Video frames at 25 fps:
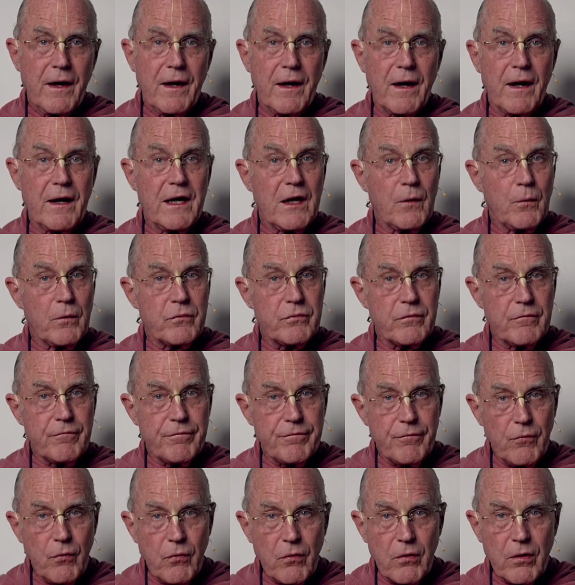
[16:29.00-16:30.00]
And he was
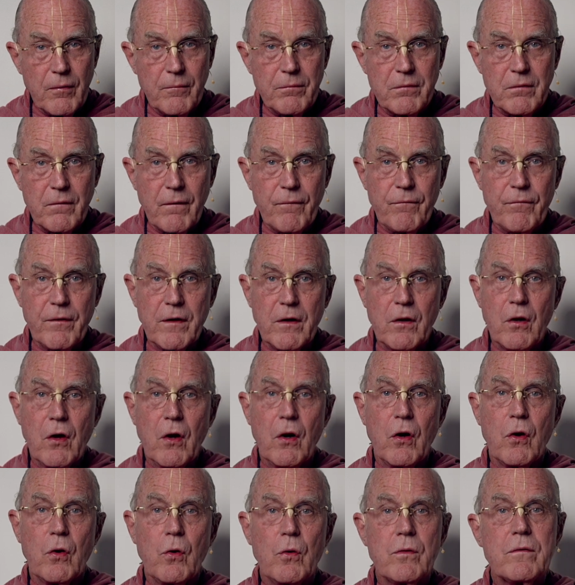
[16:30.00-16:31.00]
informed that the
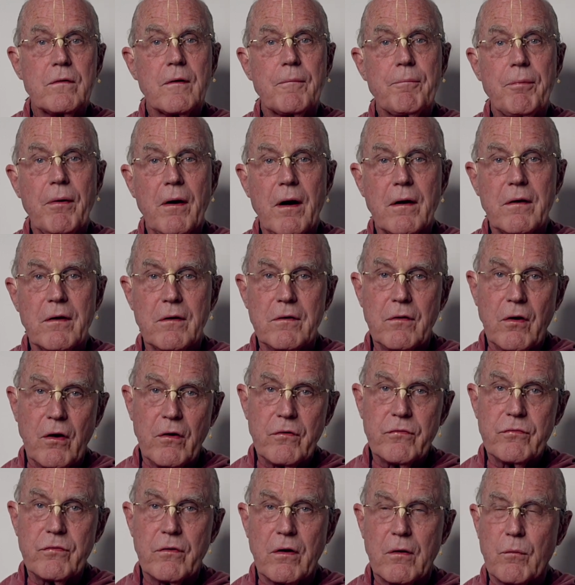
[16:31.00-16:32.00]
Uttapana
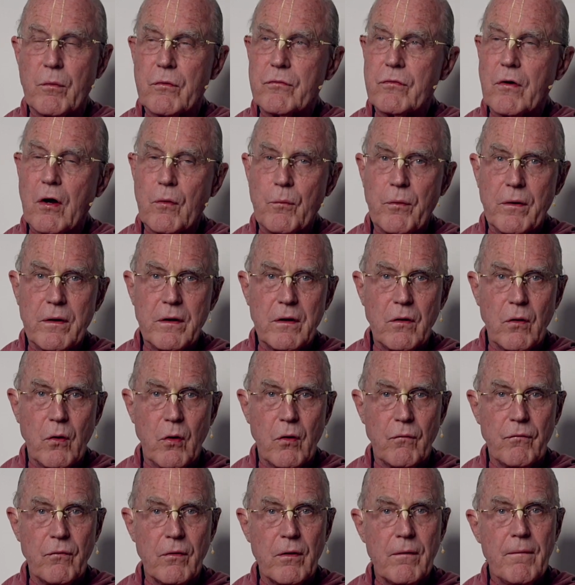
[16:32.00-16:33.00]
darshan was already
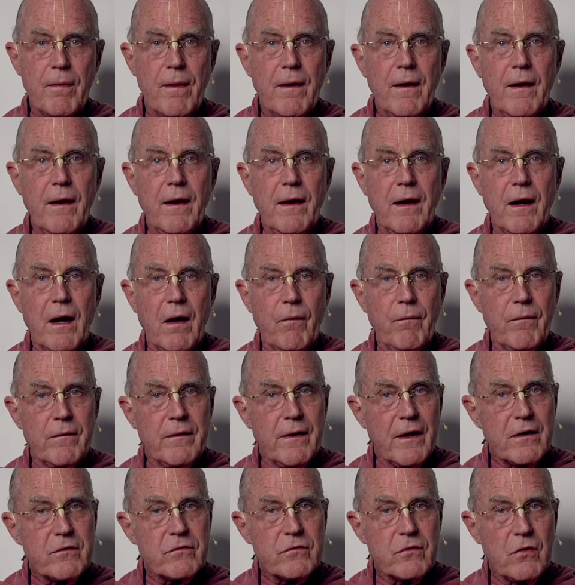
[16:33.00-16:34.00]
over, and the
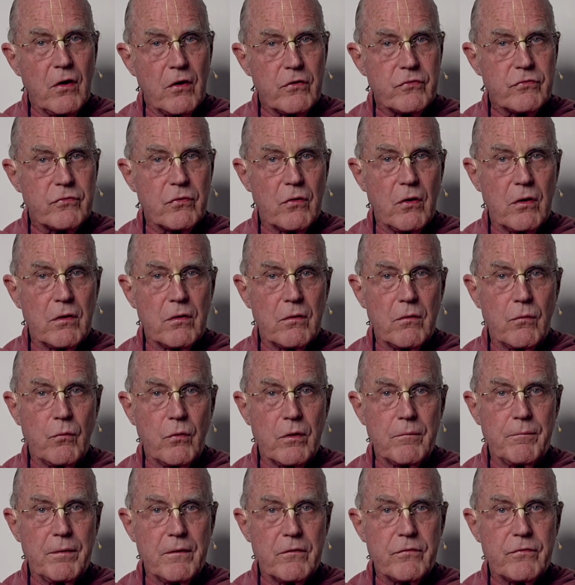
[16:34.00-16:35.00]
next darshan
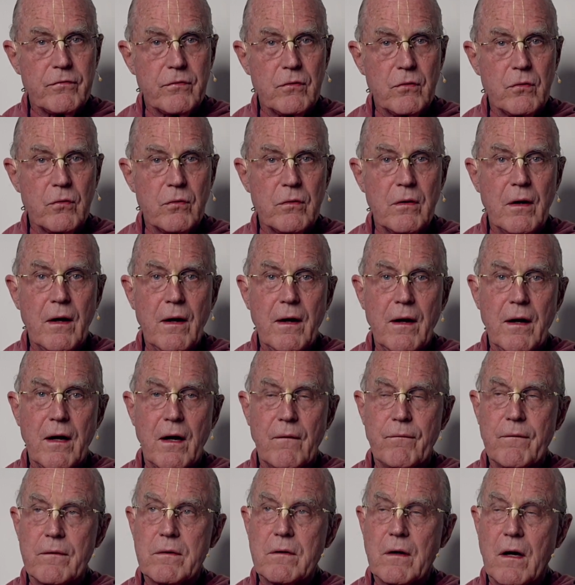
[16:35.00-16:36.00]
would be soon
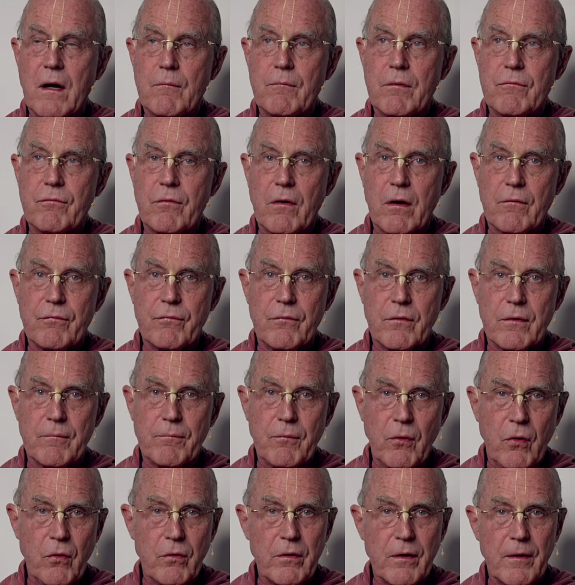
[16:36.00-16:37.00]
at the time of offering
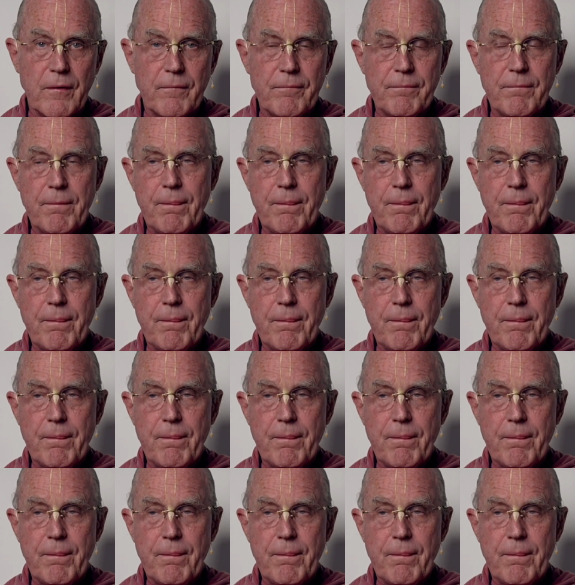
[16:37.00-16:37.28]
bhoga.